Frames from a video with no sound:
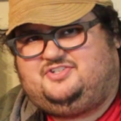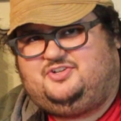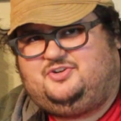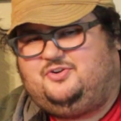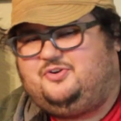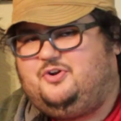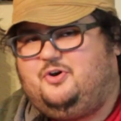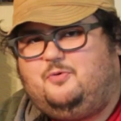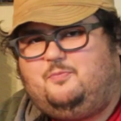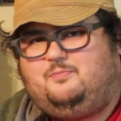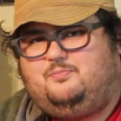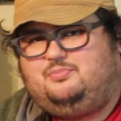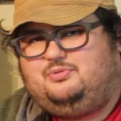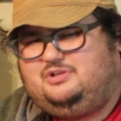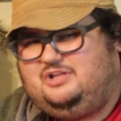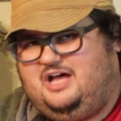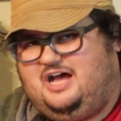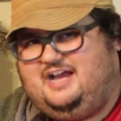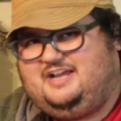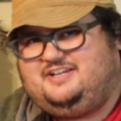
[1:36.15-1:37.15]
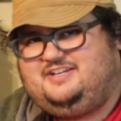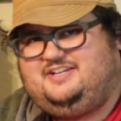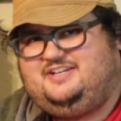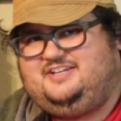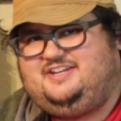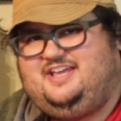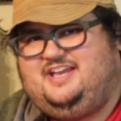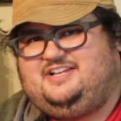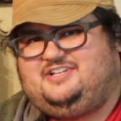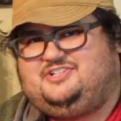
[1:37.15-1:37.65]
you know, no plot
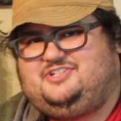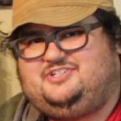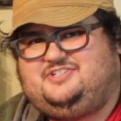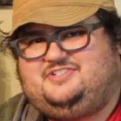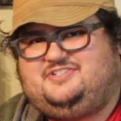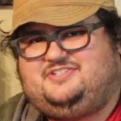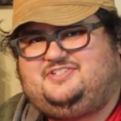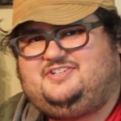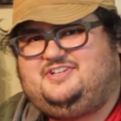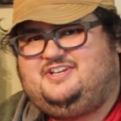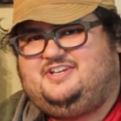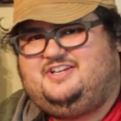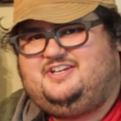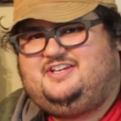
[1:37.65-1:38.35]
connections.